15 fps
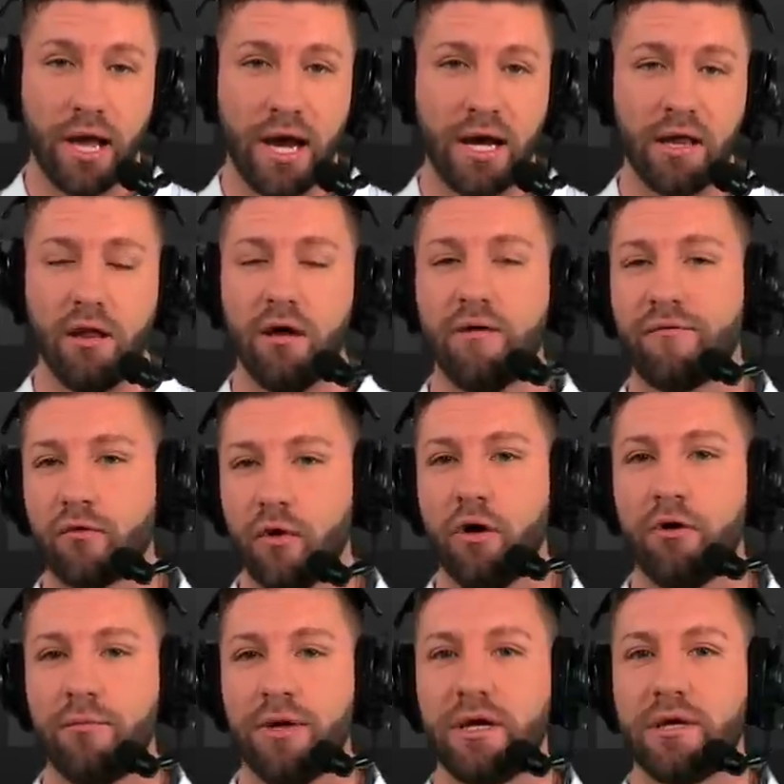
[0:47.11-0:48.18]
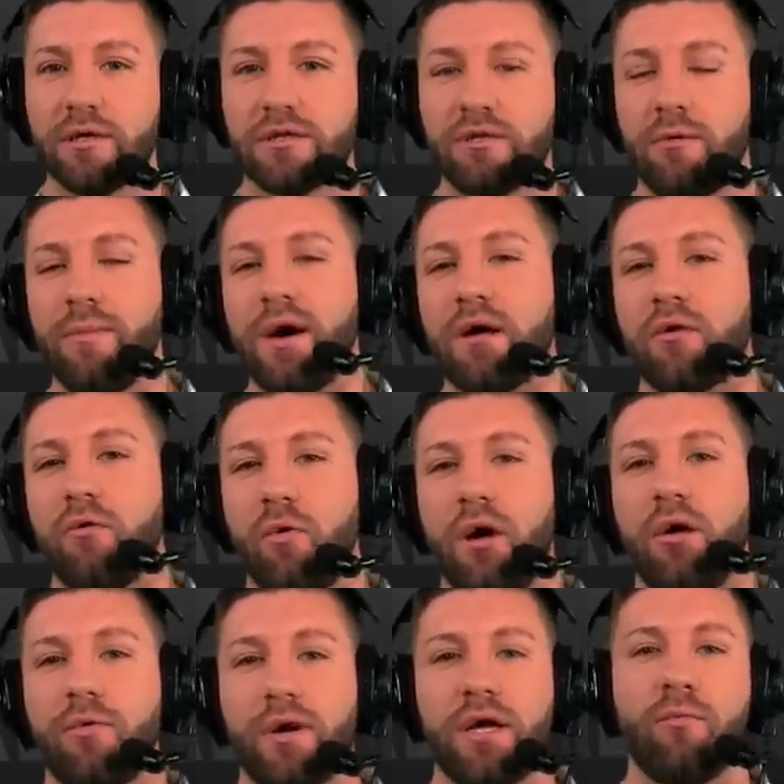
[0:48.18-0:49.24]
I love Rhone because no matter
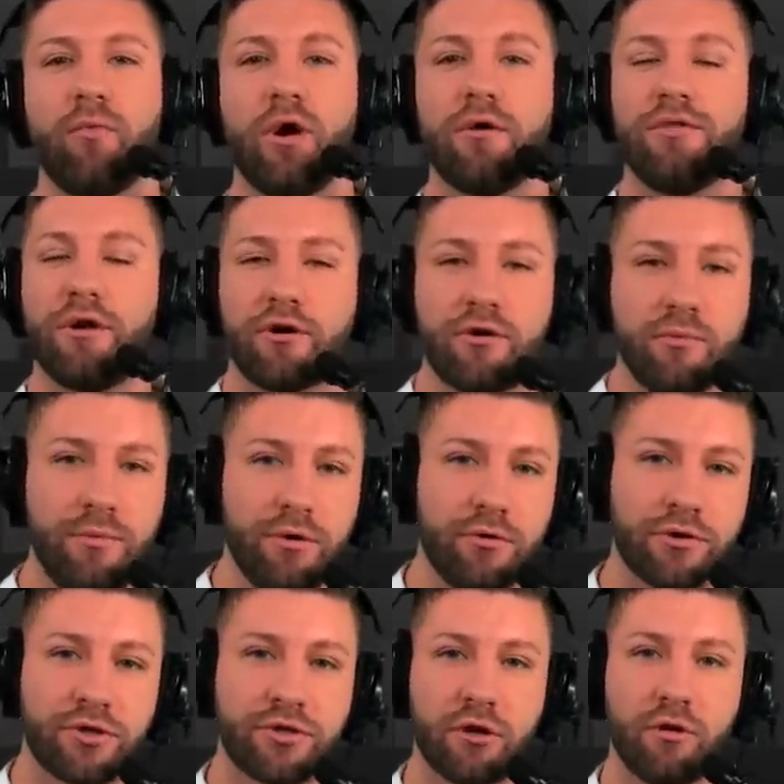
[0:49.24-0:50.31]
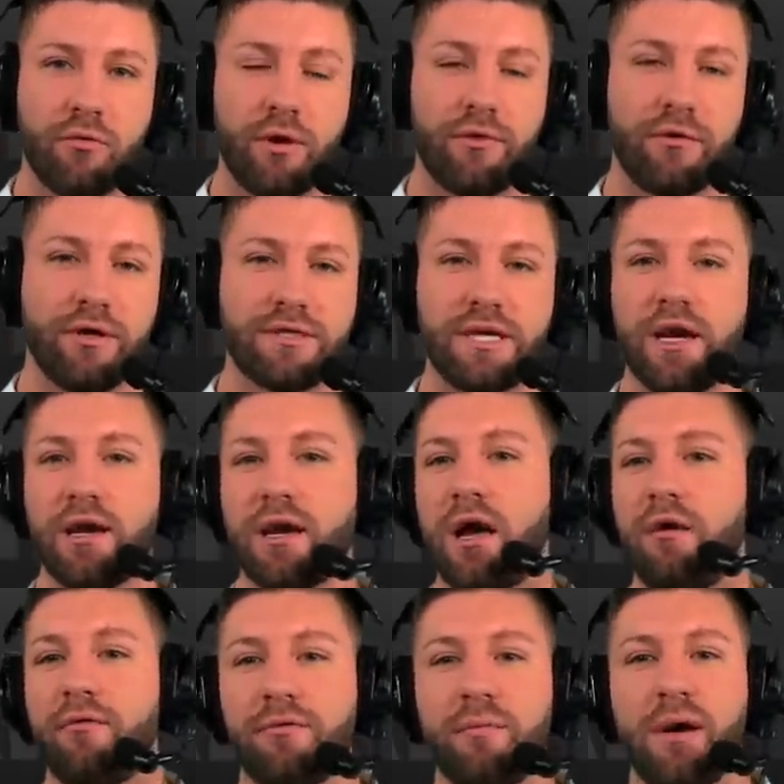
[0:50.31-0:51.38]
what, when I wear their commuter shirt, whether it's hanging
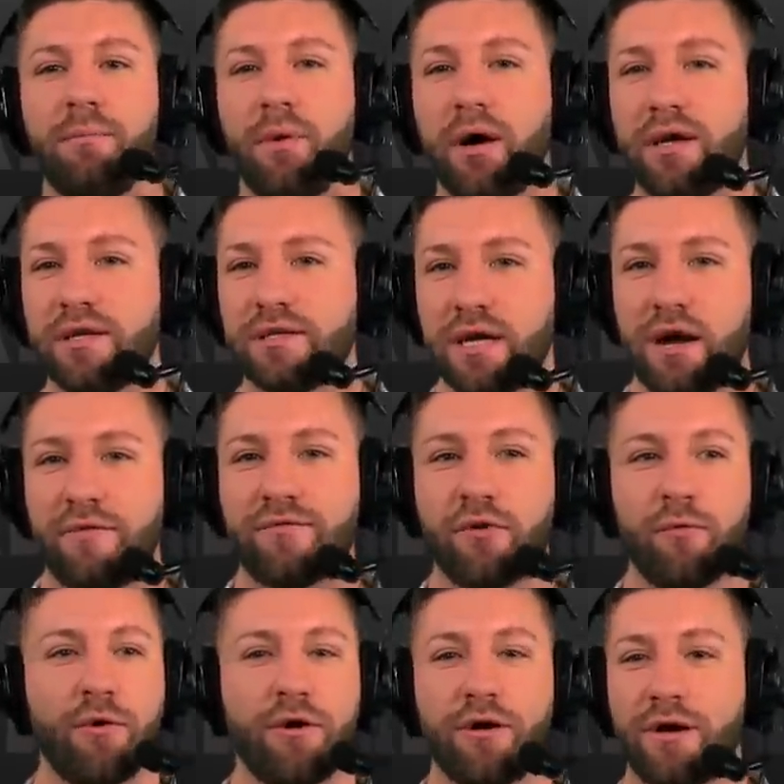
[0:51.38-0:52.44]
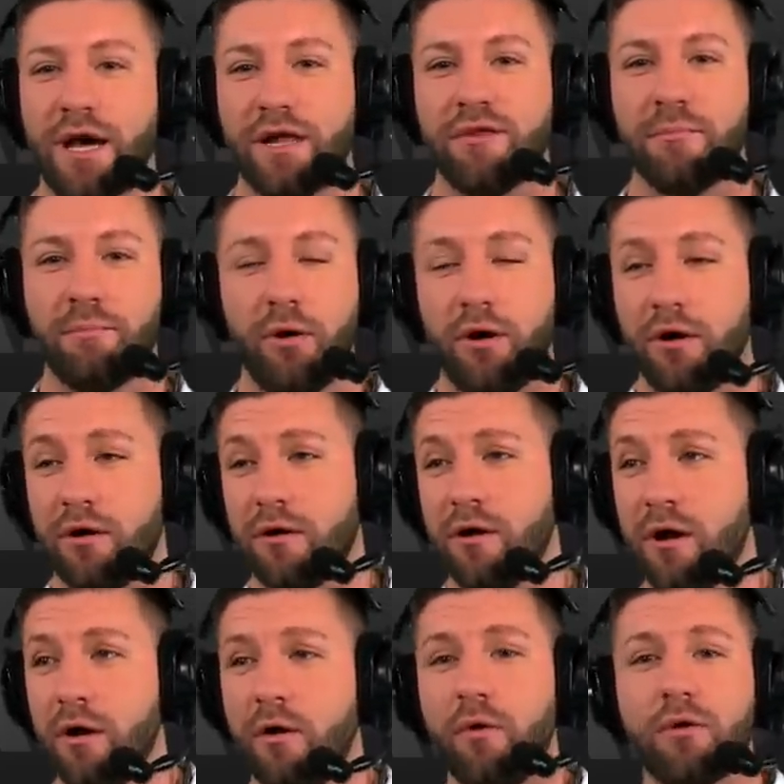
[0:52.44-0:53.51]
out with my buddies after work at the bar
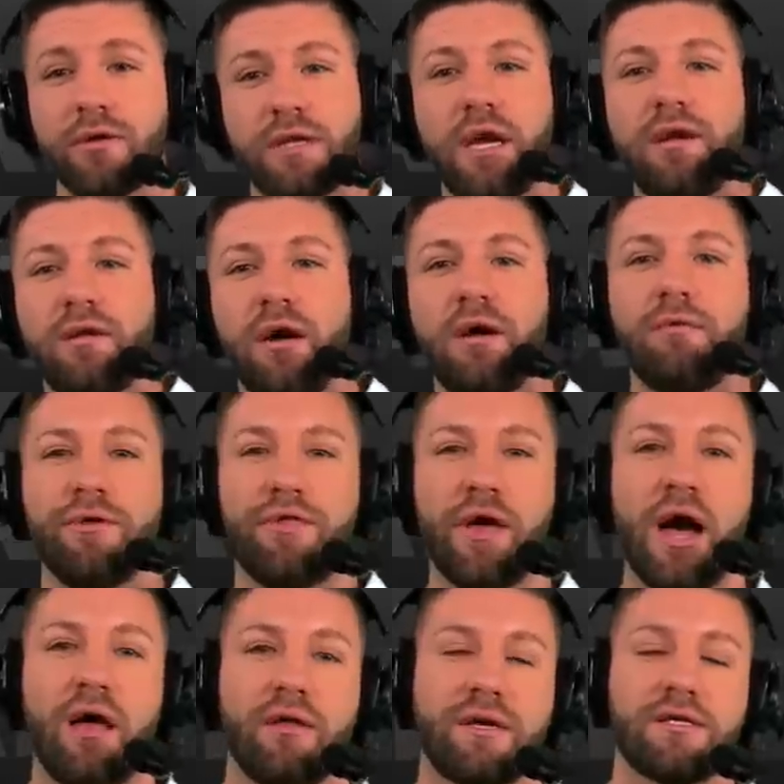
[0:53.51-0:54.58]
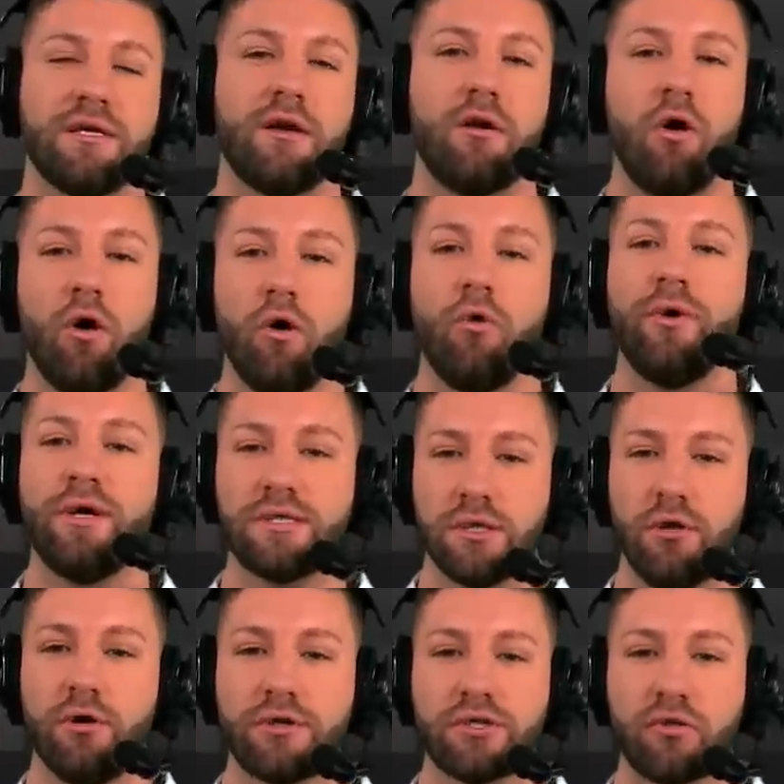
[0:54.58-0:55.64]
or date night with Alex, it always
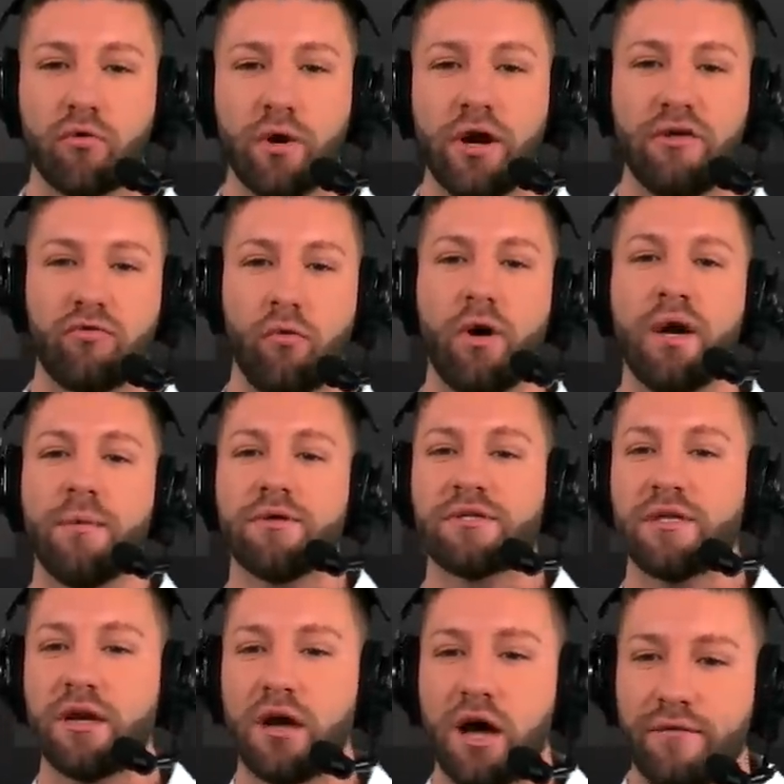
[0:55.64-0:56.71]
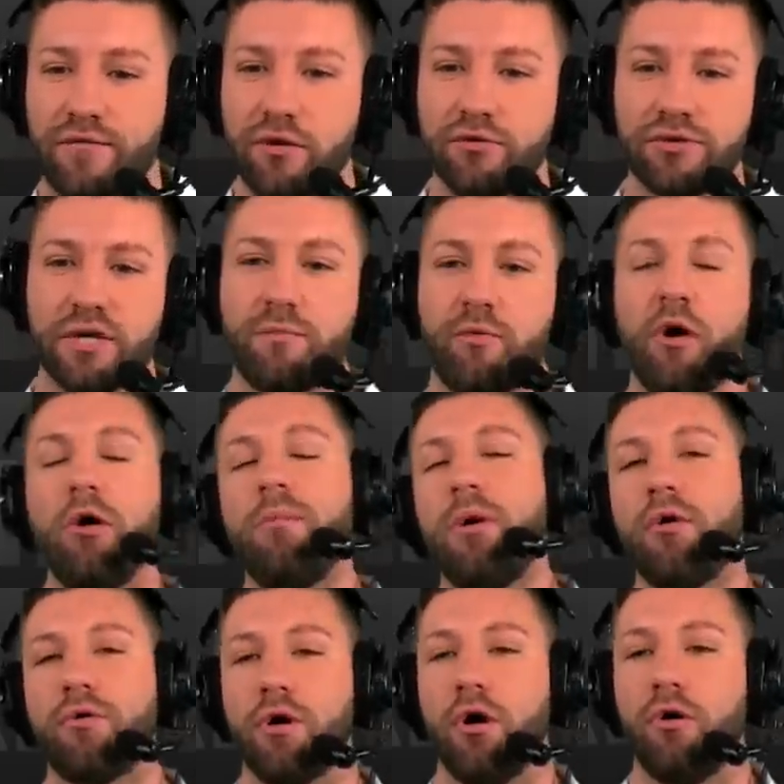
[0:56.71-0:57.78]
looks great. 20% off using
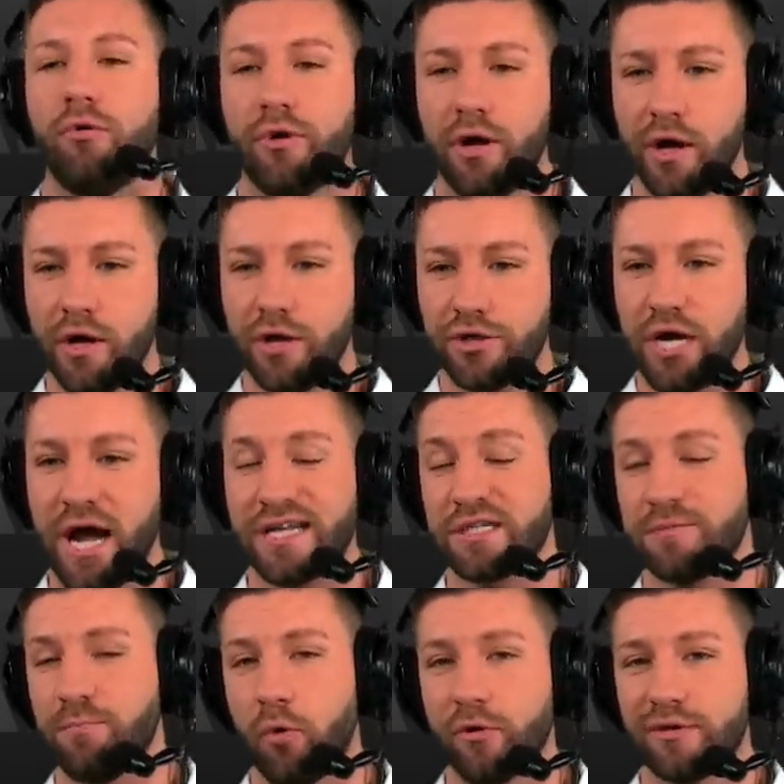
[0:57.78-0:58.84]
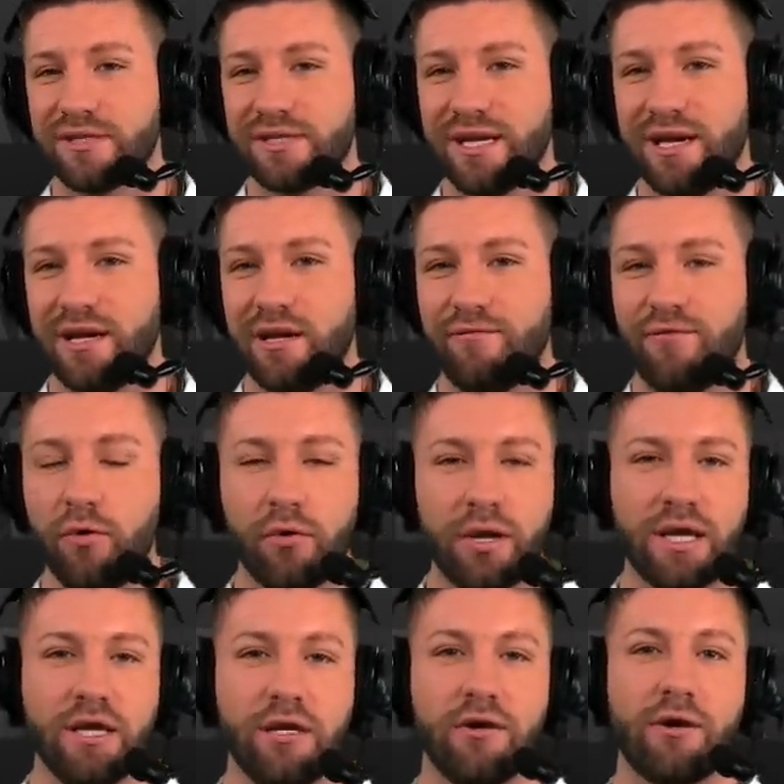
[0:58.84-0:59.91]
promo code ChatSports. And if you want to
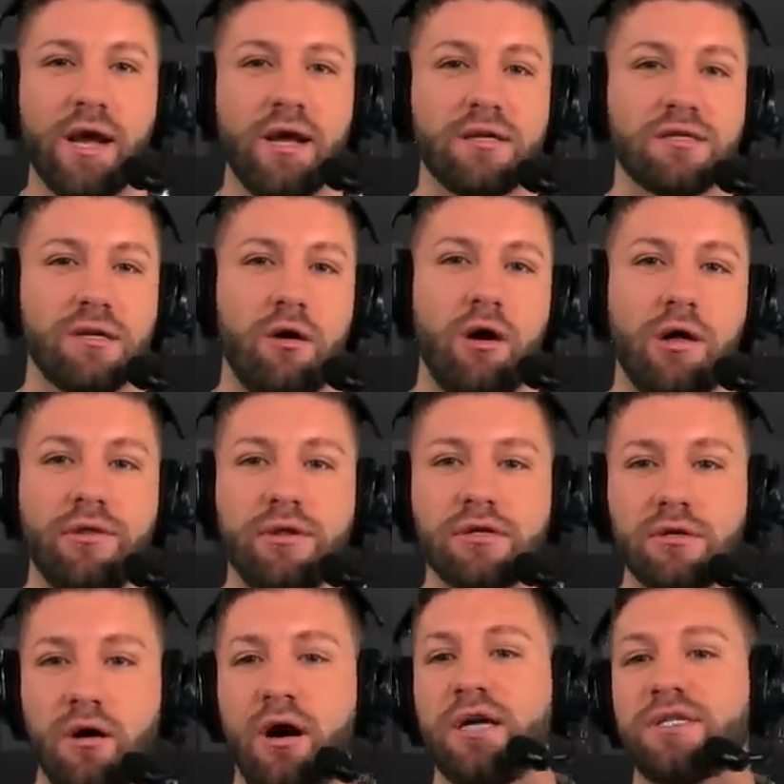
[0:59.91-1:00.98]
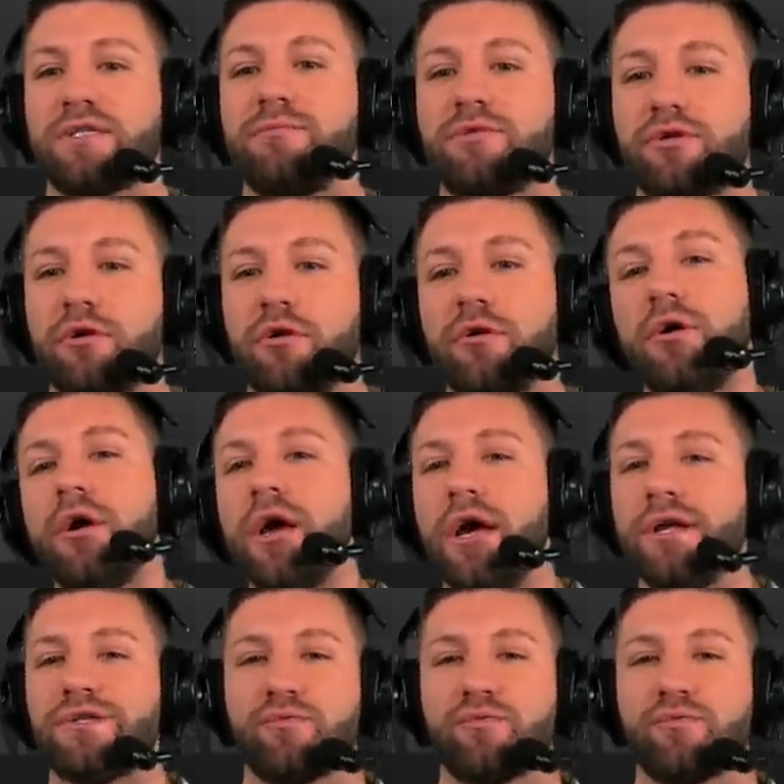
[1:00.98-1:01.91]
get your hands on this awesome shirt, it's